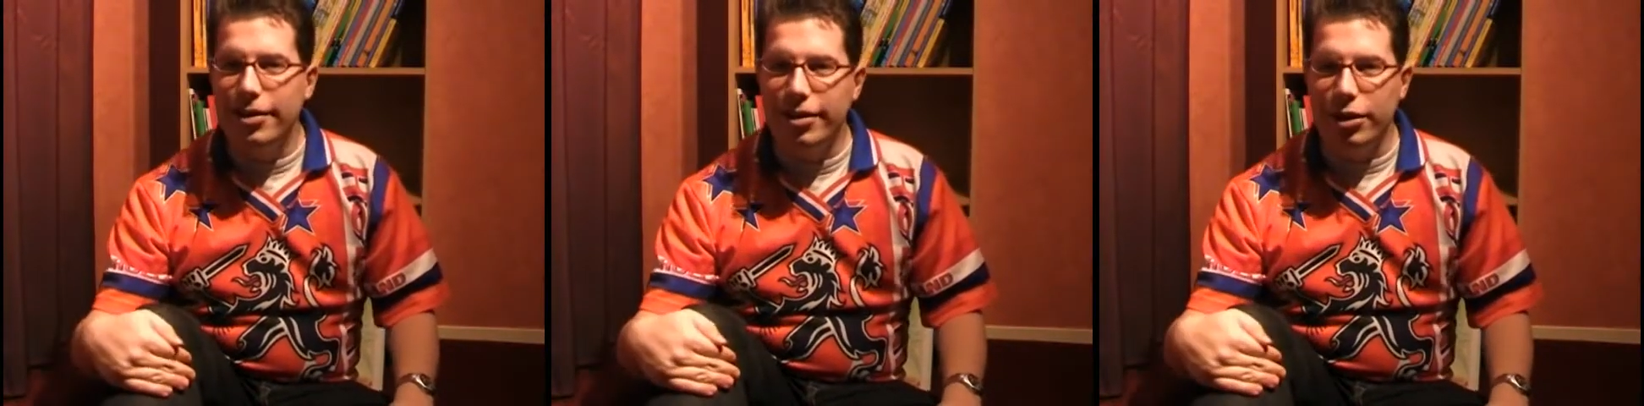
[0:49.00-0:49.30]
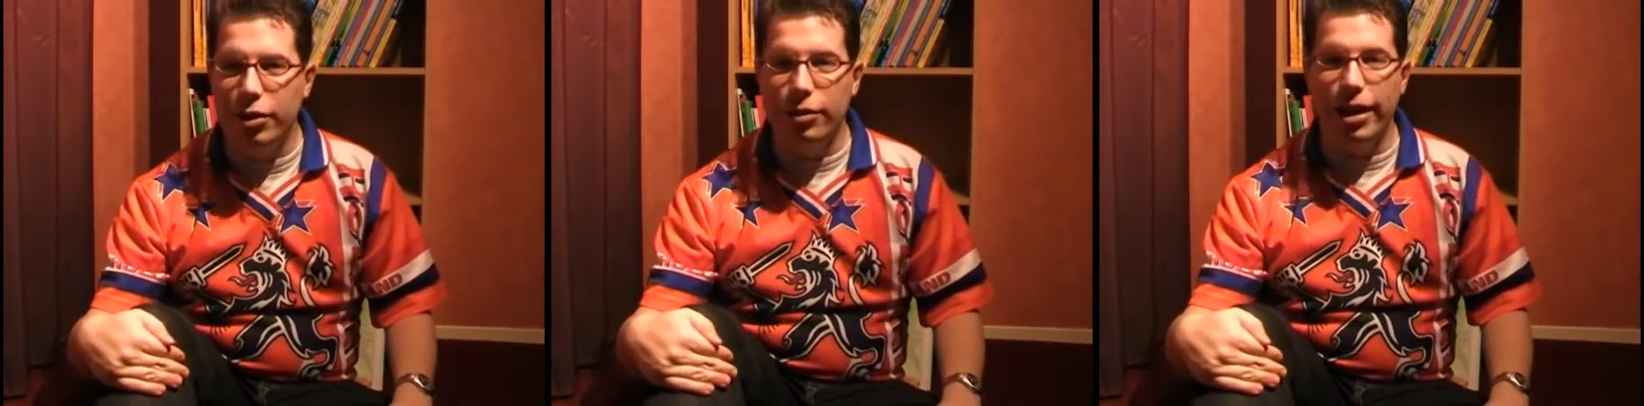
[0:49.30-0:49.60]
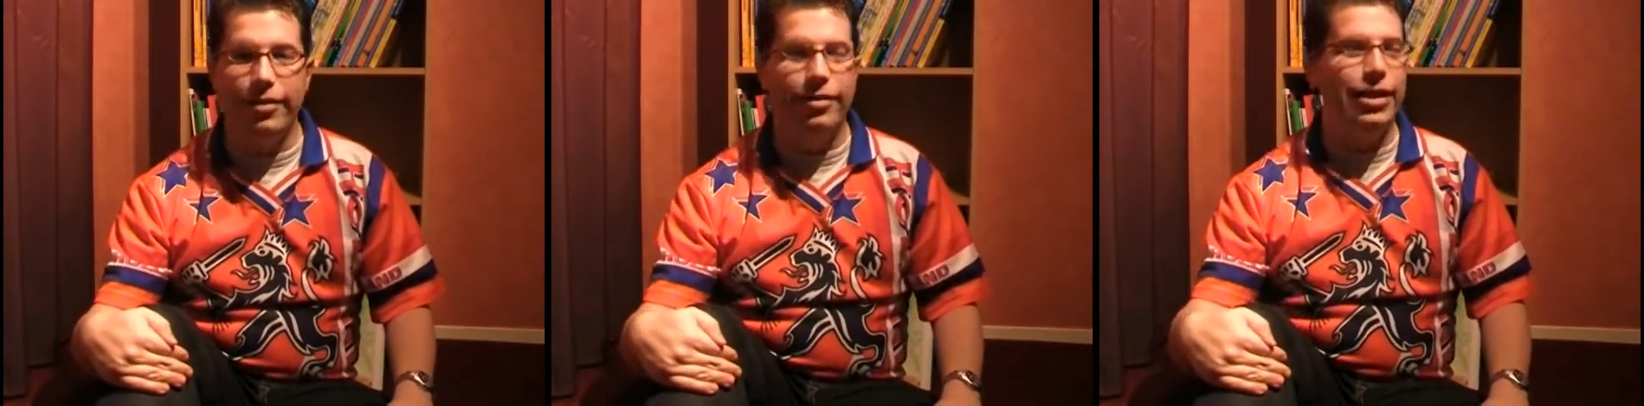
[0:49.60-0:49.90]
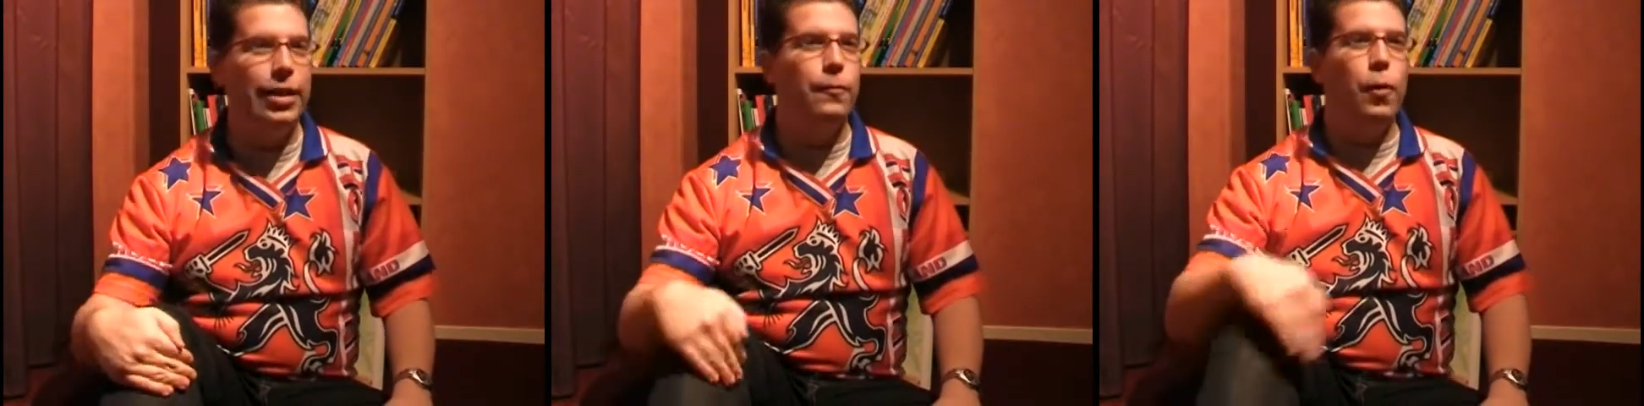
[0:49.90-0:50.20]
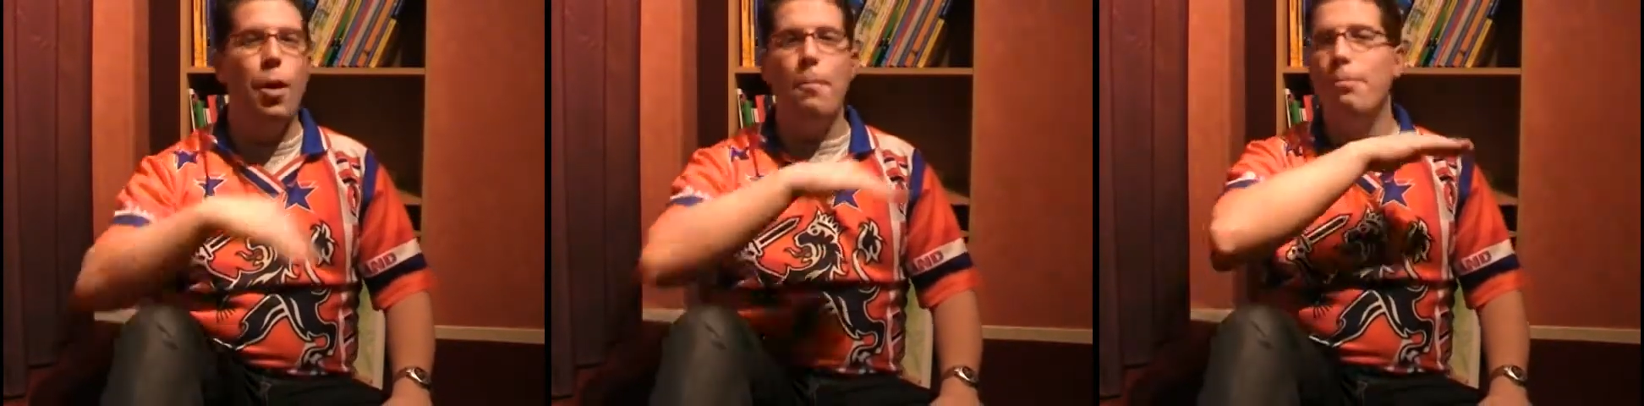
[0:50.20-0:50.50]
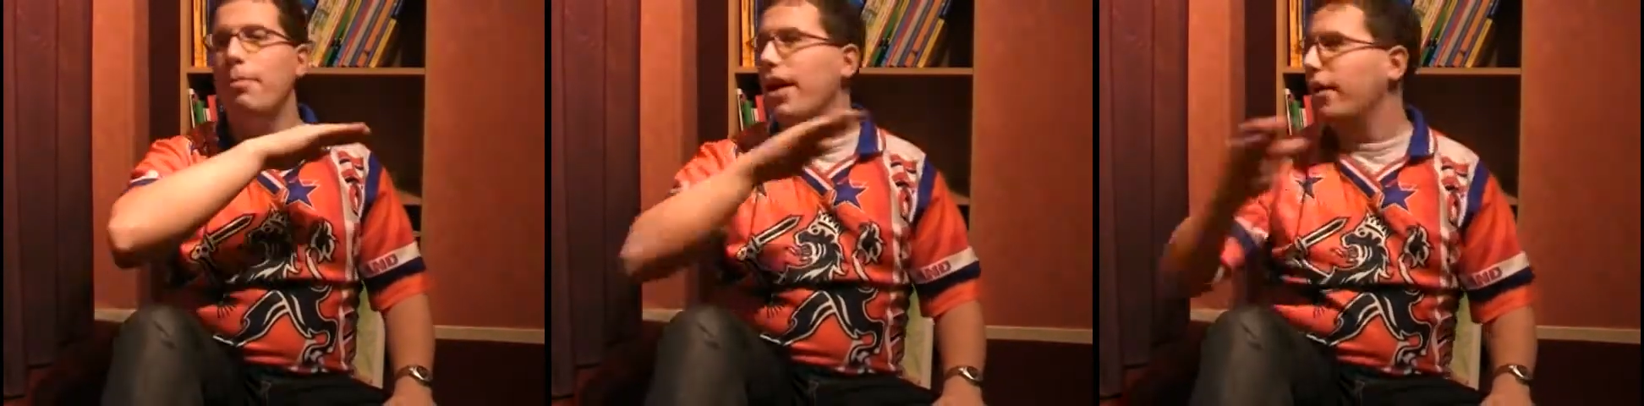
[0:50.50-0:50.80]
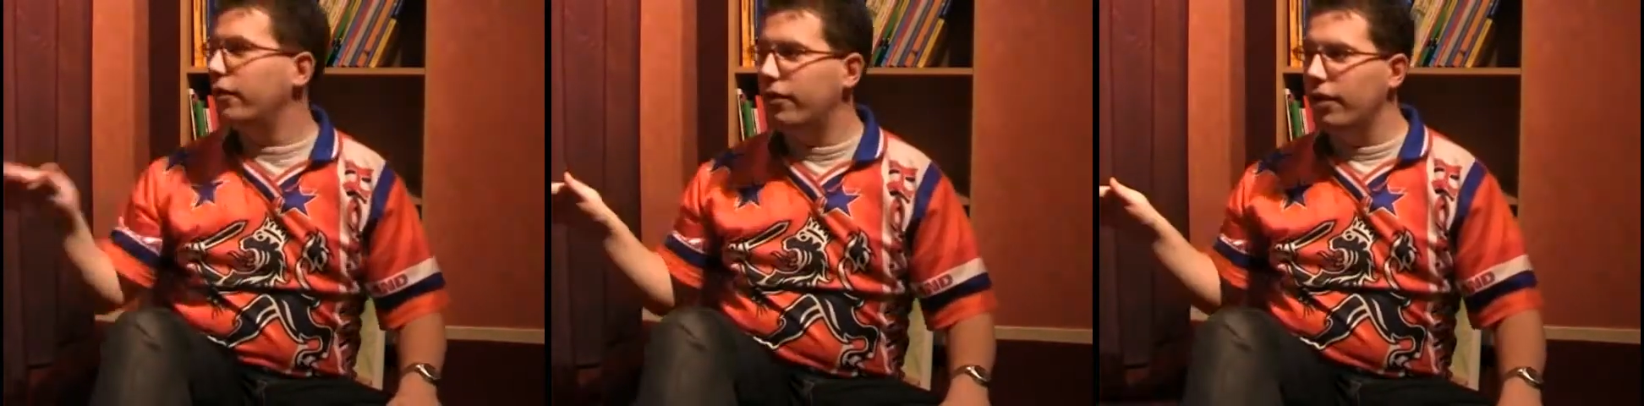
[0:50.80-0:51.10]
you can see for
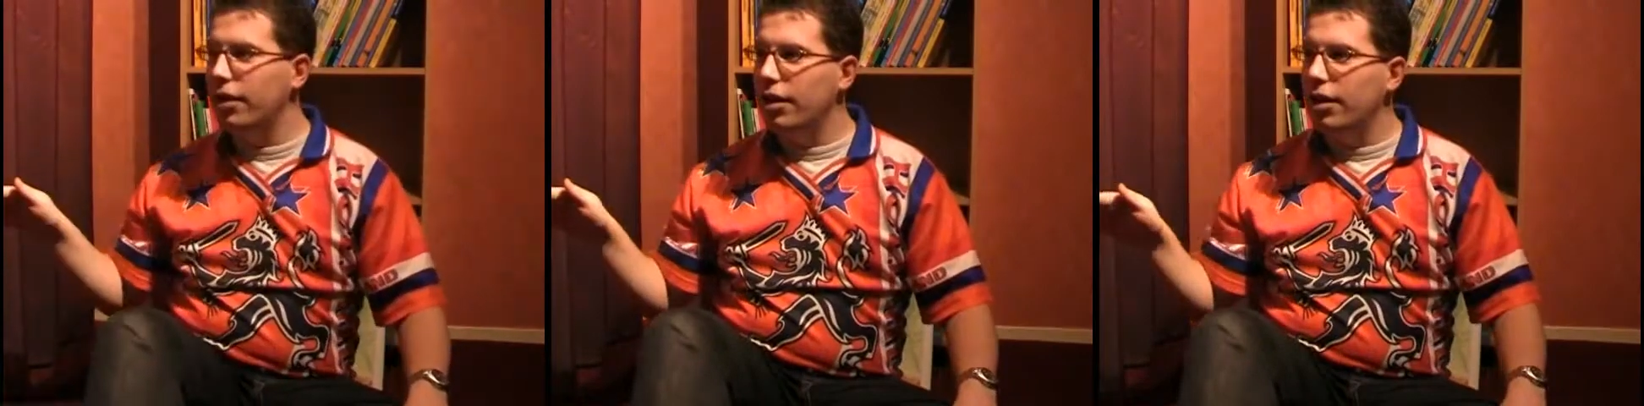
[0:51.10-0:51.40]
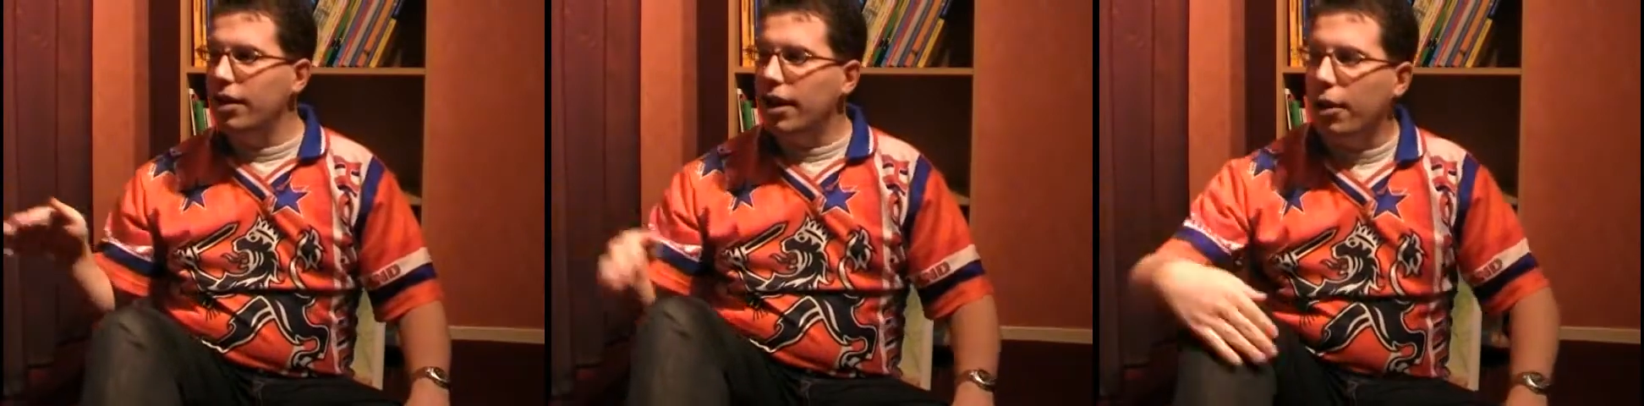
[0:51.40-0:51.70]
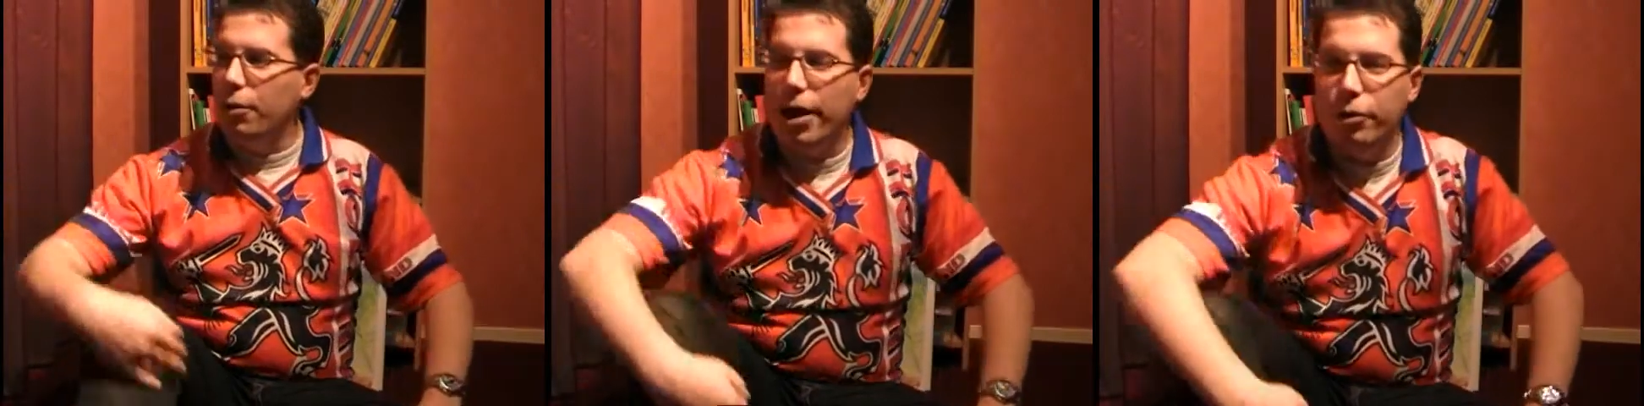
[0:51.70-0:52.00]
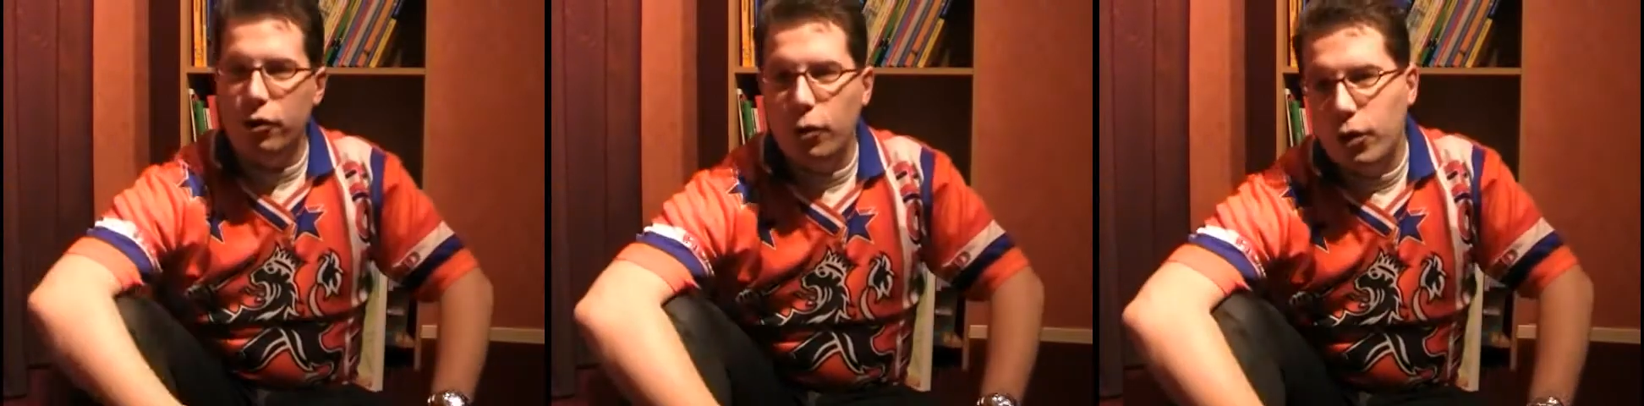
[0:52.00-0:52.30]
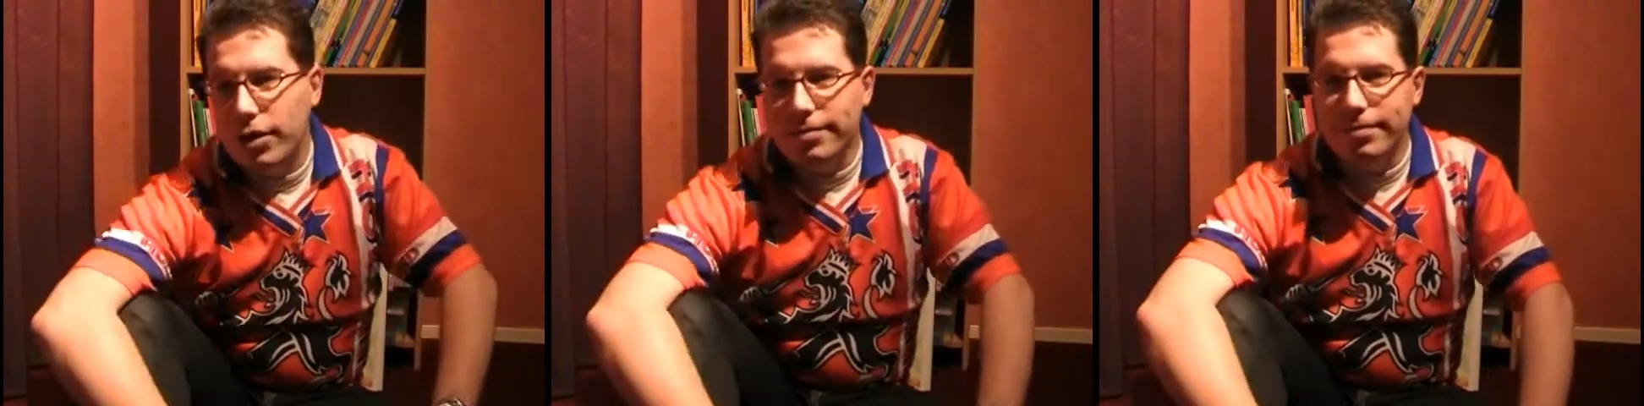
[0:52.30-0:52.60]
miles around you.